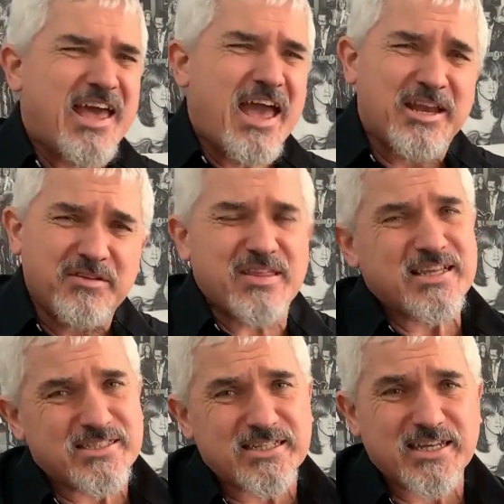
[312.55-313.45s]
And if
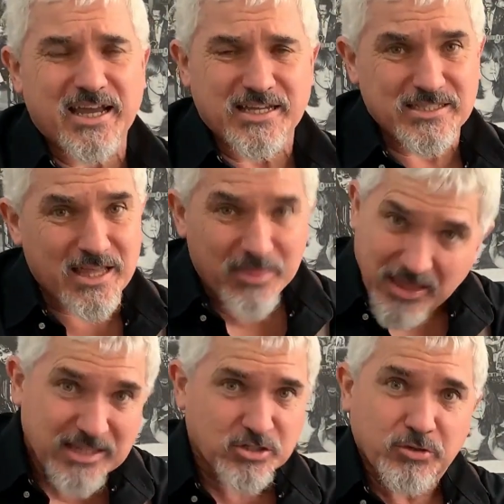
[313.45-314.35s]
that's the case,
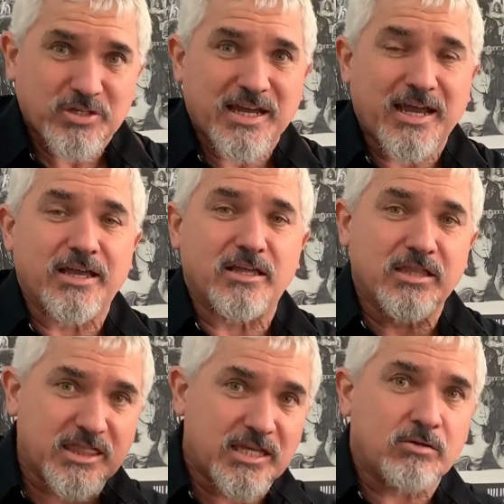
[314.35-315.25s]
that's okay.
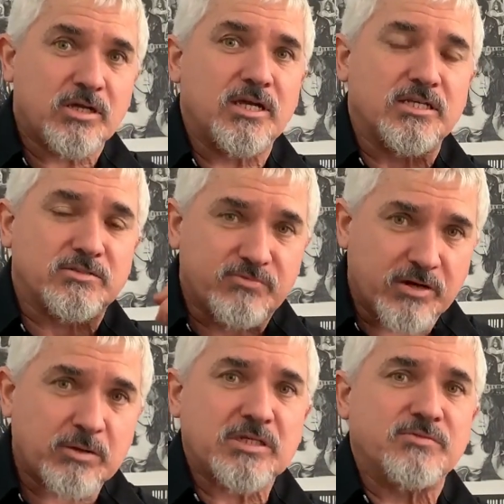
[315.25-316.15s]
Theory is
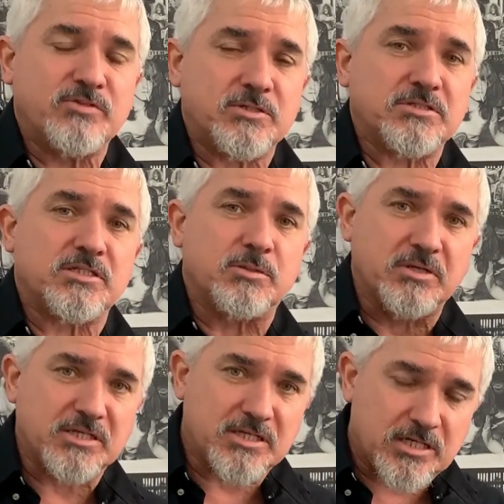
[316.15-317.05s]
very confusing to
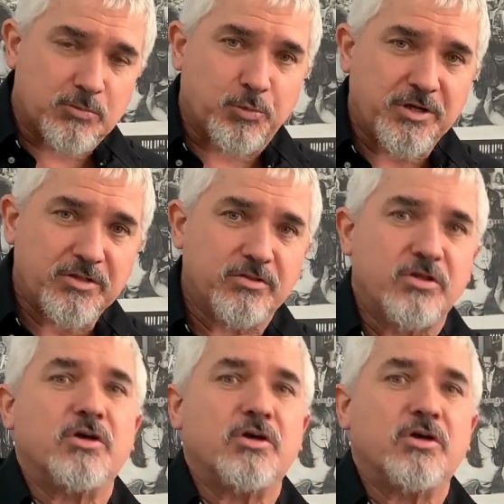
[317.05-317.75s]
begin with.